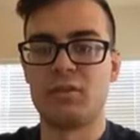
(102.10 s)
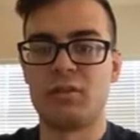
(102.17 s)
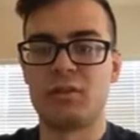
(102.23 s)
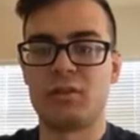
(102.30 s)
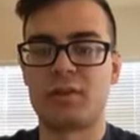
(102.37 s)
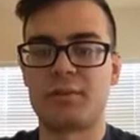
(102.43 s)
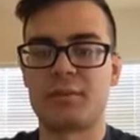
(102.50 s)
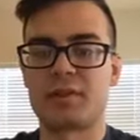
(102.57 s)

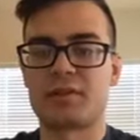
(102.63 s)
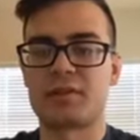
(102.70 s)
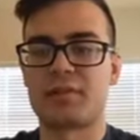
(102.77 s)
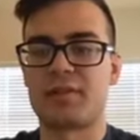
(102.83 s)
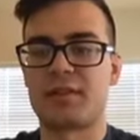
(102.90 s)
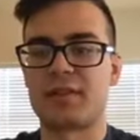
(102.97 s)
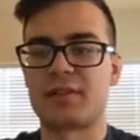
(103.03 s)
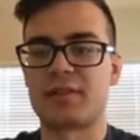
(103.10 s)
not sure
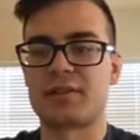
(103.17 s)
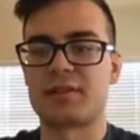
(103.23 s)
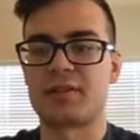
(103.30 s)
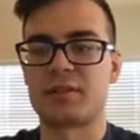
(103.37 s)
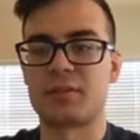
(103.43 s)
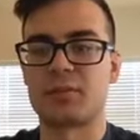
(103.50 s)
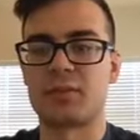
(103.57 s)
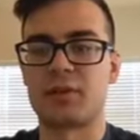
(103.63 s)
if that's actually
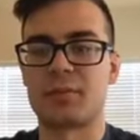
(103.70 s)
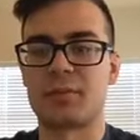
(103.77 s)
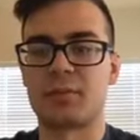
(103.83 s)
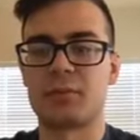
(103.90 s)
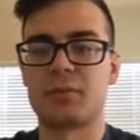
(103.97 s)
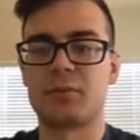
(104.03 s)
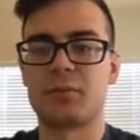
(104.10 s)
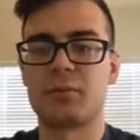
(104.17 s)
going to work, but
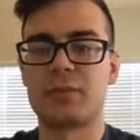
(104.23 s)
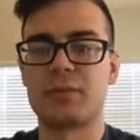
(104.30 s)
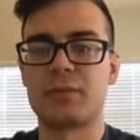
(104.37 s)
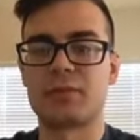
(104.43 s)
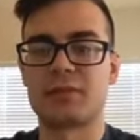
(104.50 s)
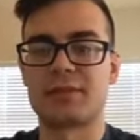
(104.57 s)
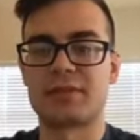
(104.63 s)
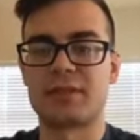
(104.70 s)
we
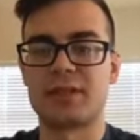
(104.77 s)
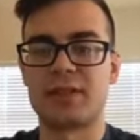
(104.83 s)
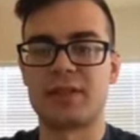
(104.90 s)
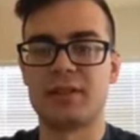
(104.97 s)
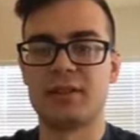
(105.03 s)
will see.